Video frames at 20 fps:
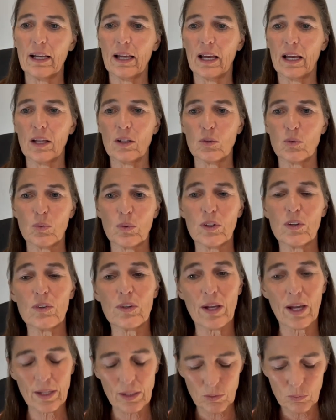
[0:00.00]
and
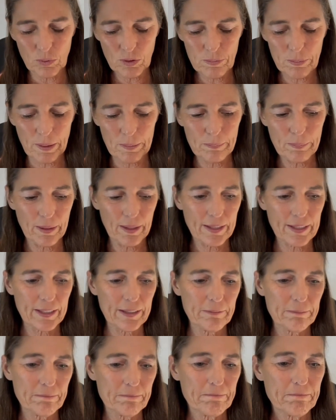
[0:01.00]
reunited with my
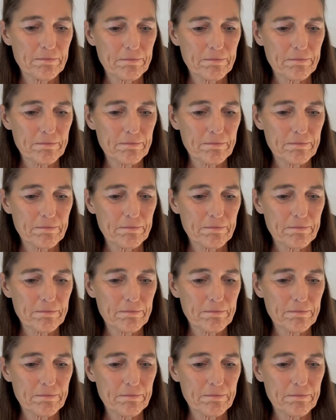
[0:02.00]
body.